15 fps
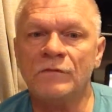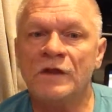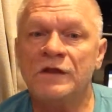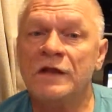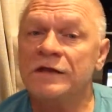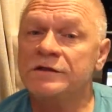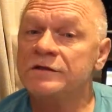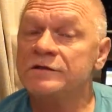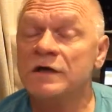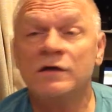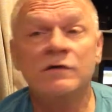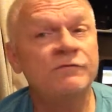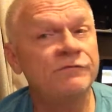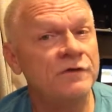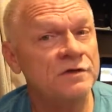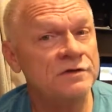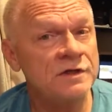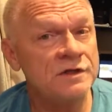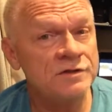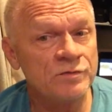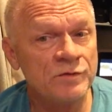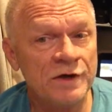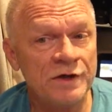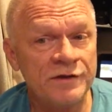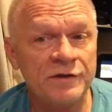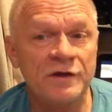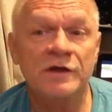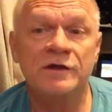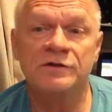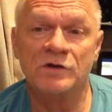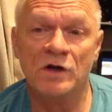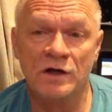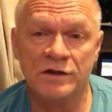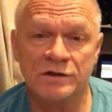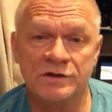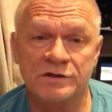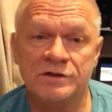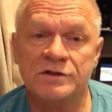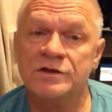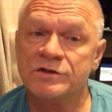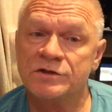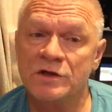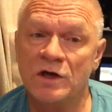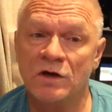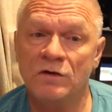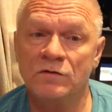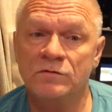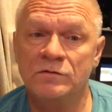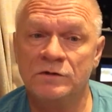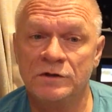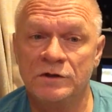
Yet the tunnel fills us with darkness, so